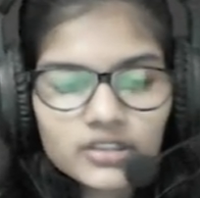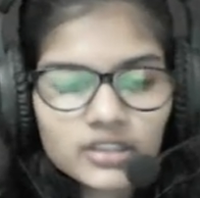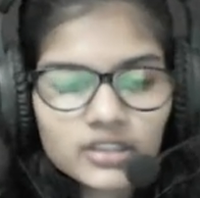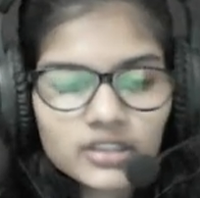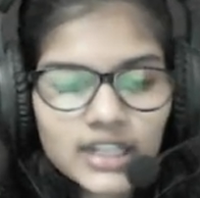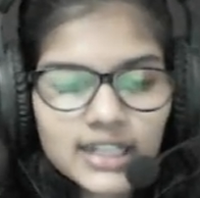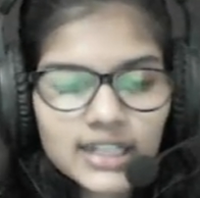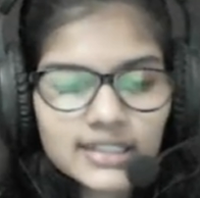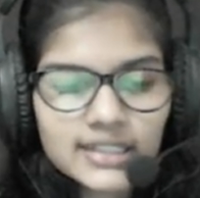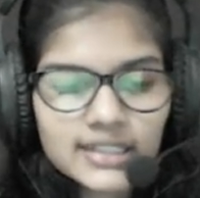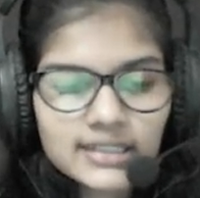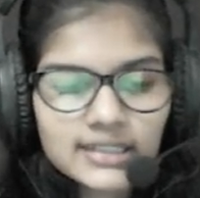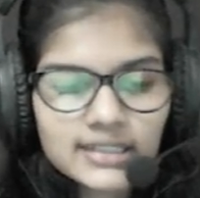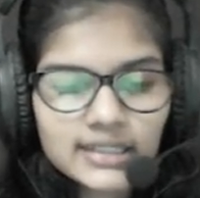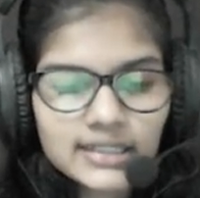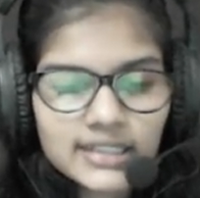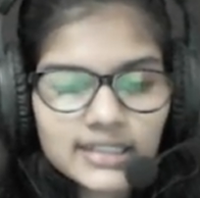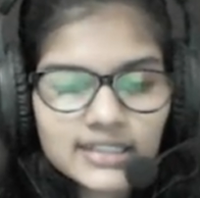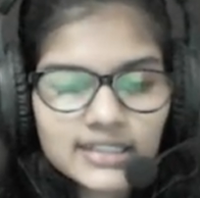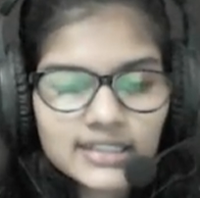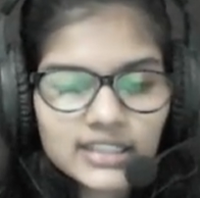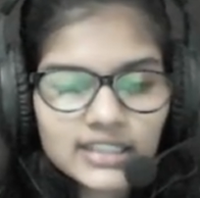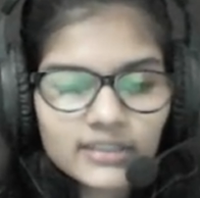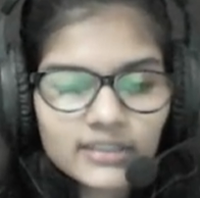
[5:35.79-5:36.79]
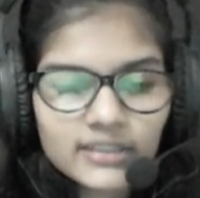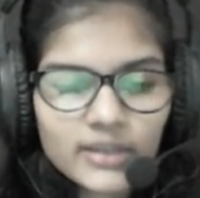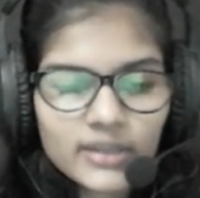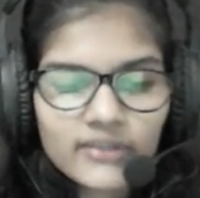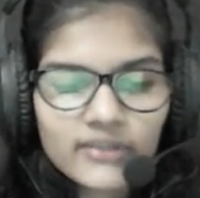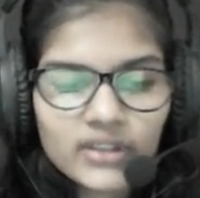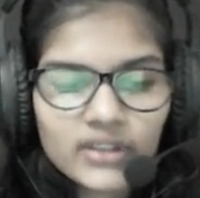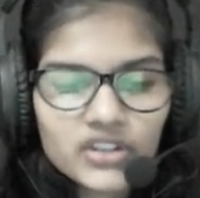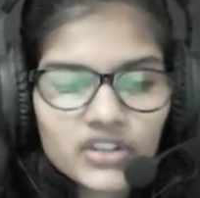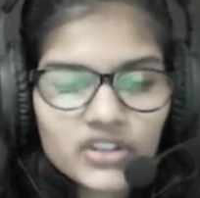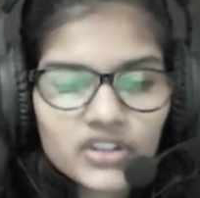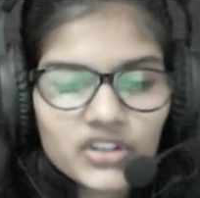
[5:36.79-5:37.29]
So, that is, let's say,
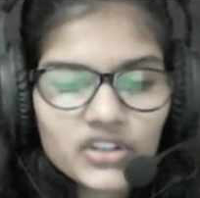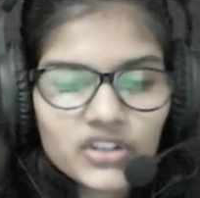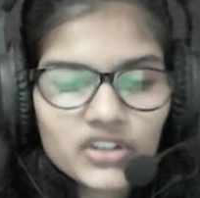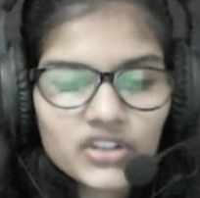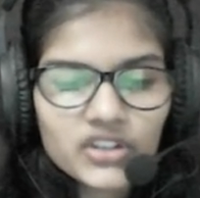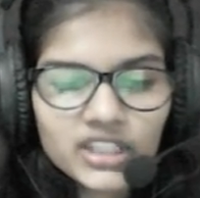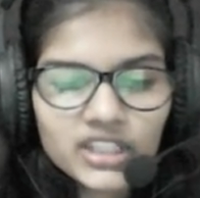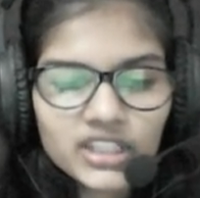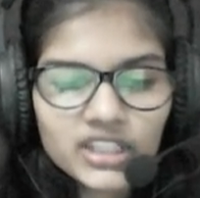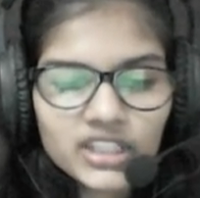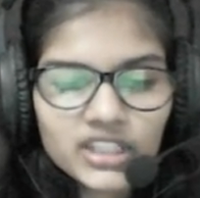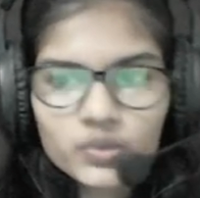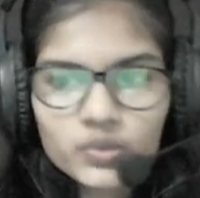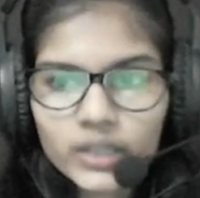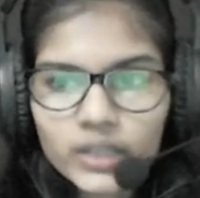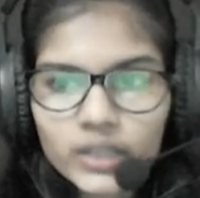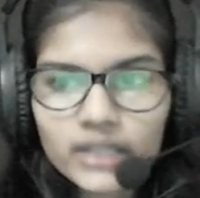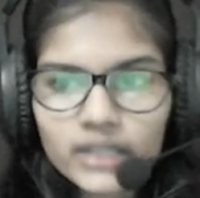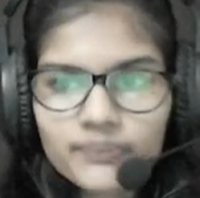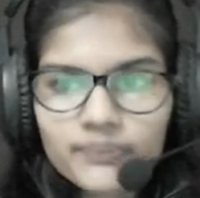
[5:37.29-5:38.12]
my function name is 1.